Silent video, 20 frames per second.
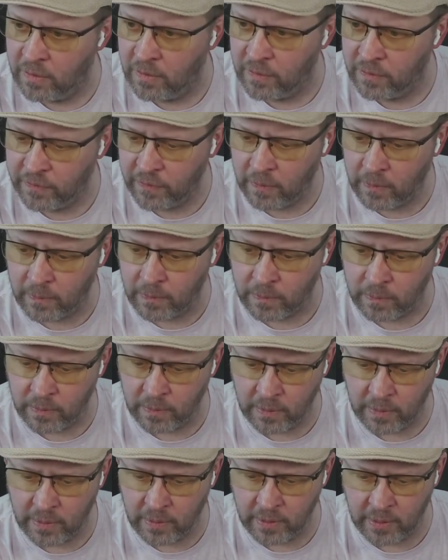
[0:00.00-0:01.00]
So
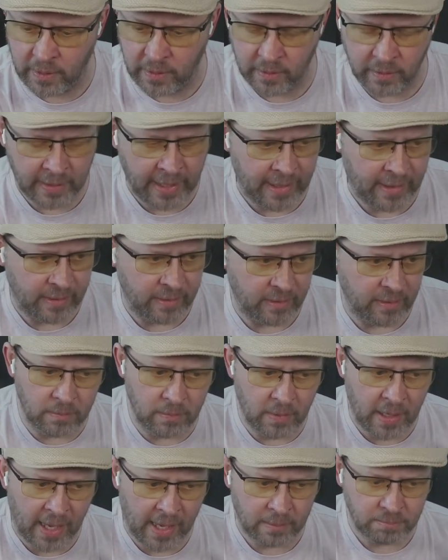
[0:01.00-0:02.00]
that
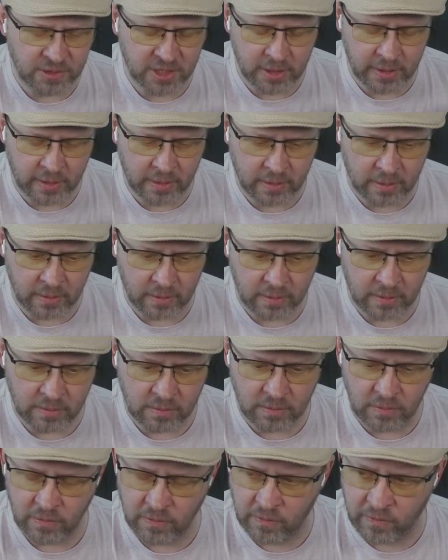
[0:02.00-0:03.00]
option
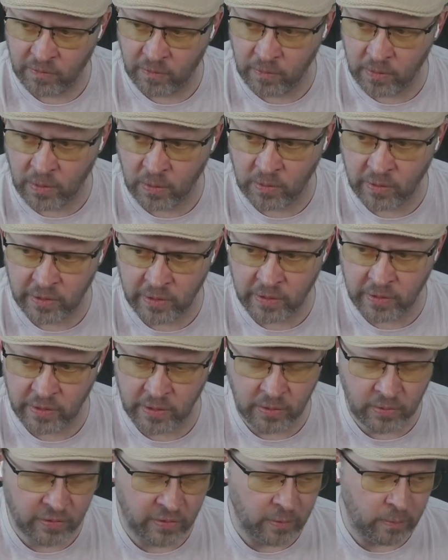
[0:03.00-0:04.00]
to go to your
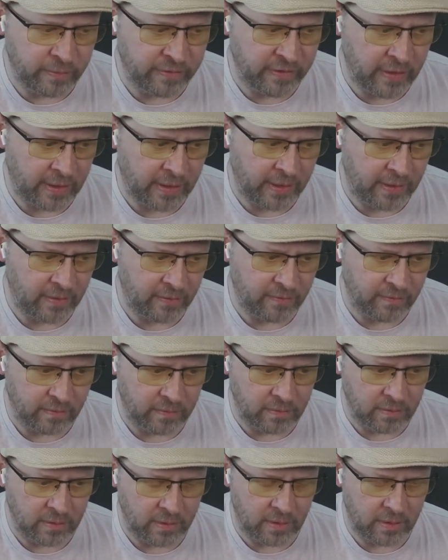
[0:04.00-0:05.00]
YouTube settings
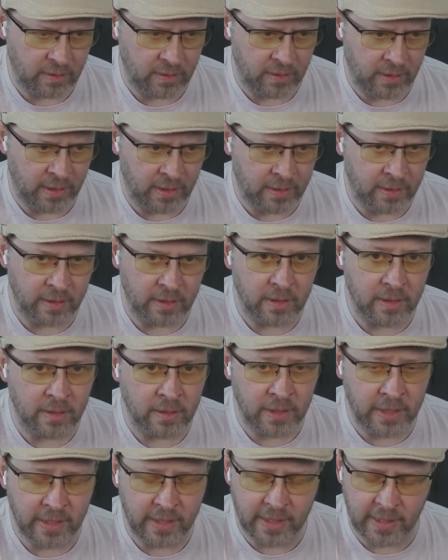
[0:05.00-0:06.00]
in
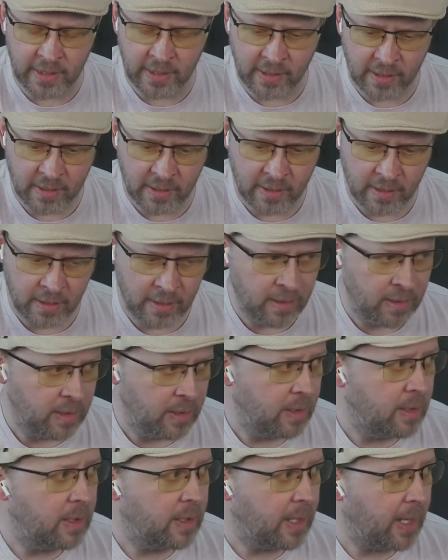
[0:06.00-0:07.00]
the
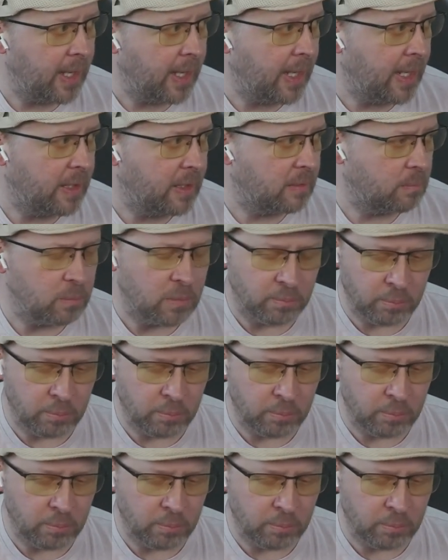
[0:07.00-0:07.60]
Aitum